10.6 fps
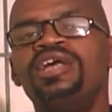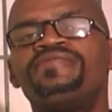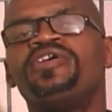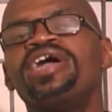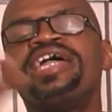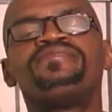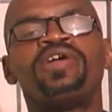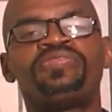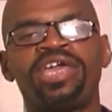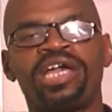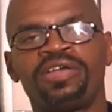for
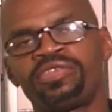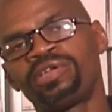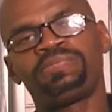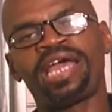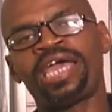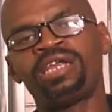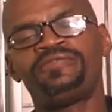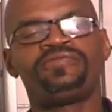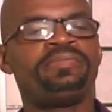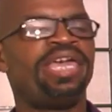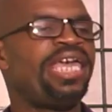everything under the planet,
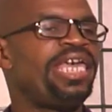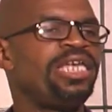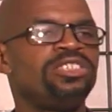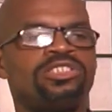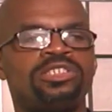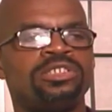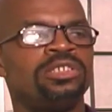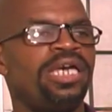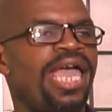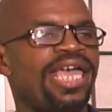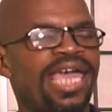from AIDS to
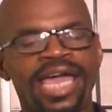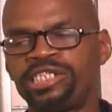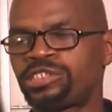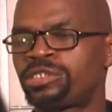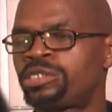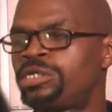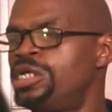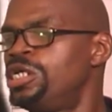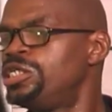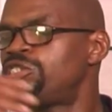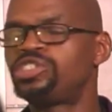cancer
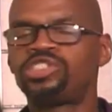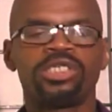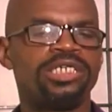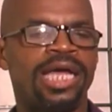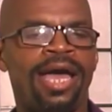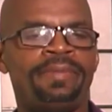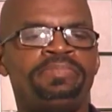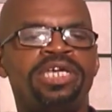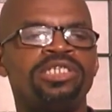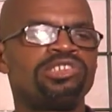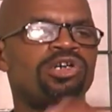to sugar
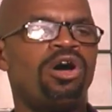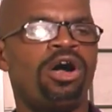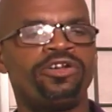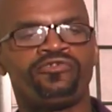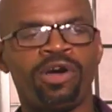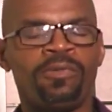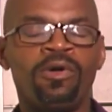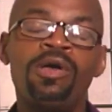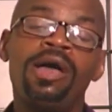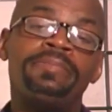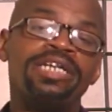diabetes to heart trouble.
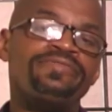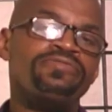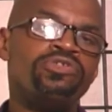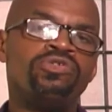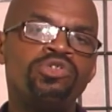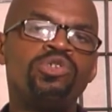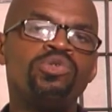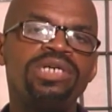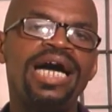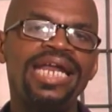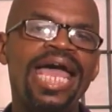But if you do
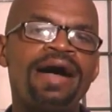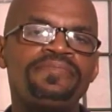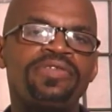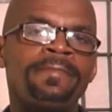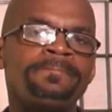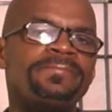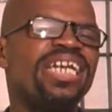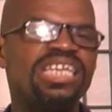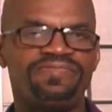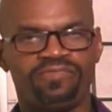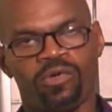not have the money
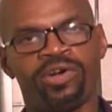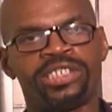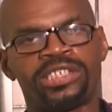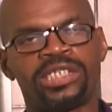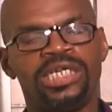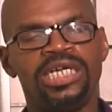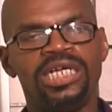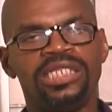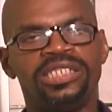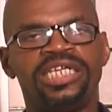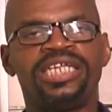for it,
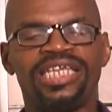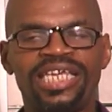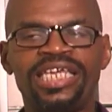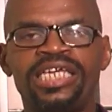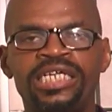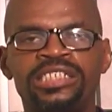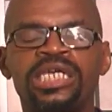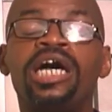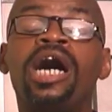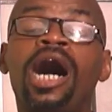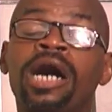then it is
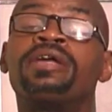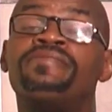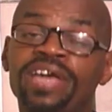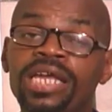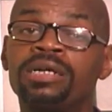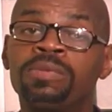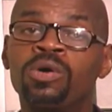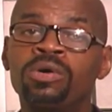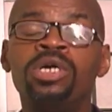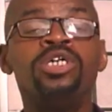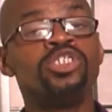
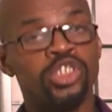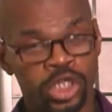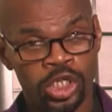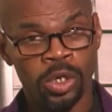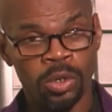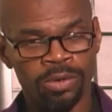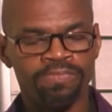unavailable to you.